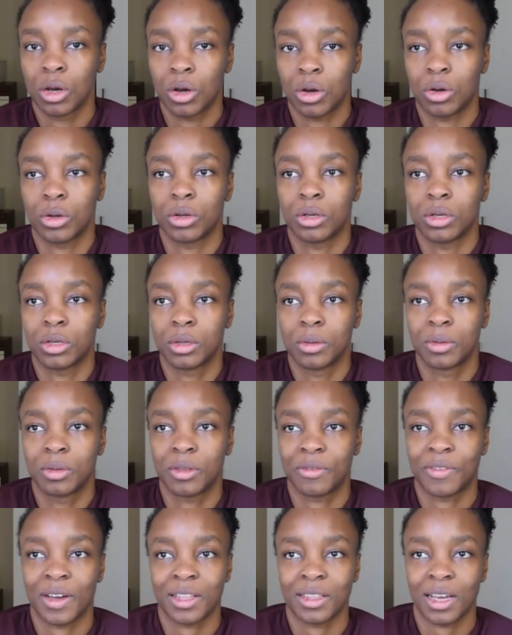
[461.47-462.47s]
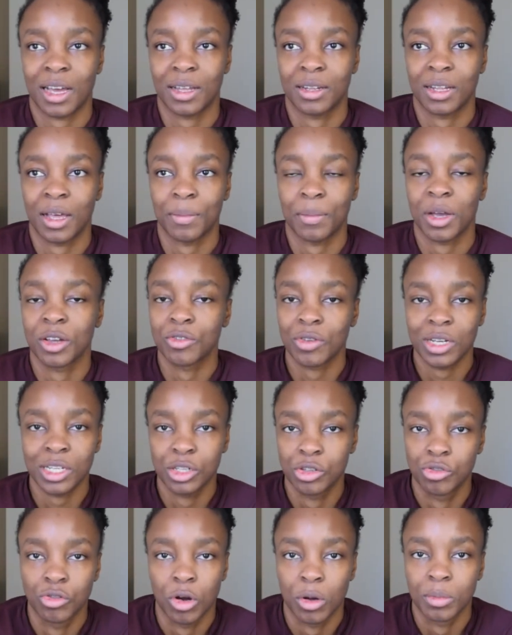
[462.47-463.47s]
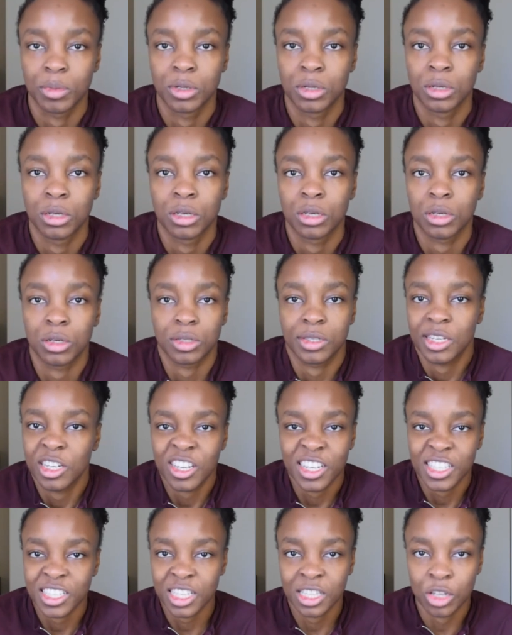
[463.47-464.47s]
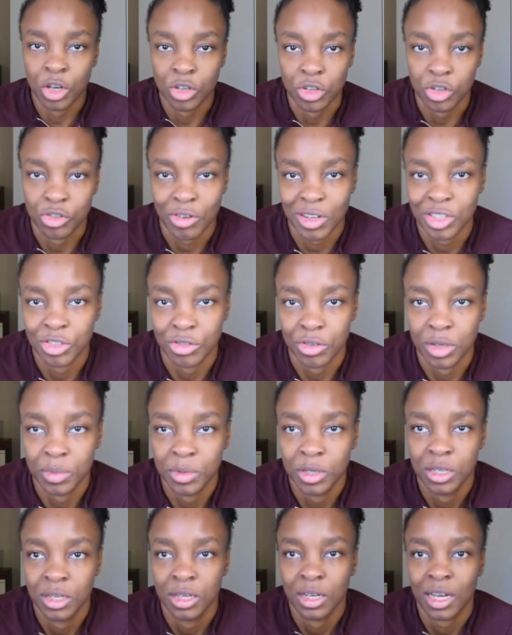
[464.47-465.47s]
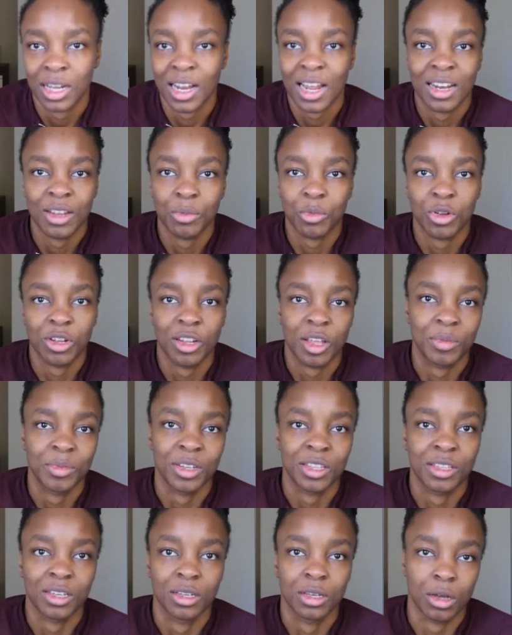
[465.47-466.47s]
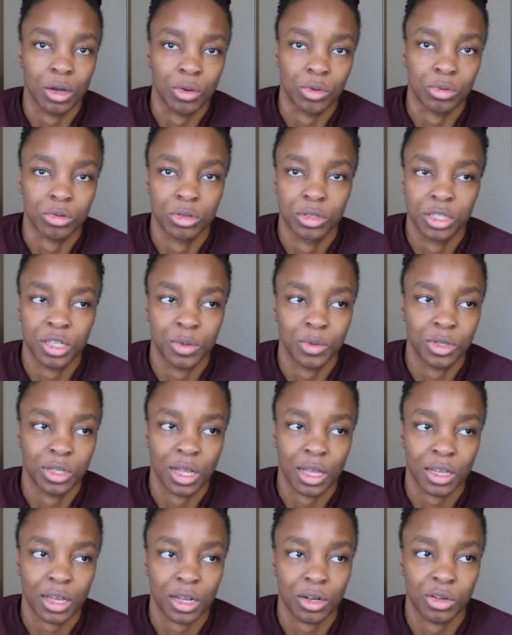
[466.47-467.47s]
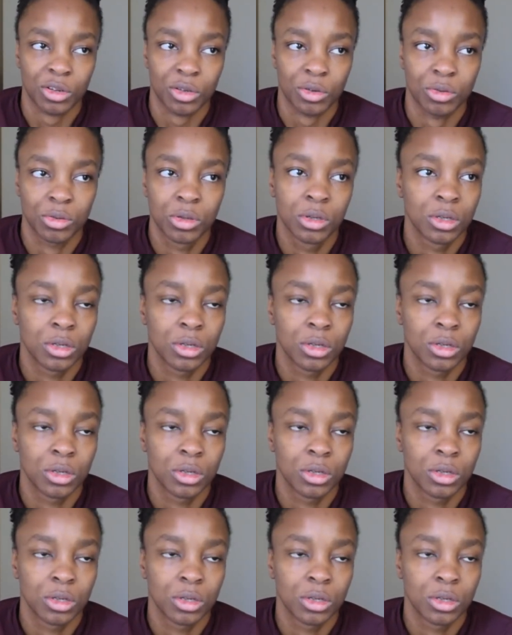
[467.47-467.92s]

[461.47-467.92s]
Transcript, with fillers: on the fact that like my grades dropped because they're gonna see that on your transcript, and I didn't want them to think, oh, she was like, I don't know,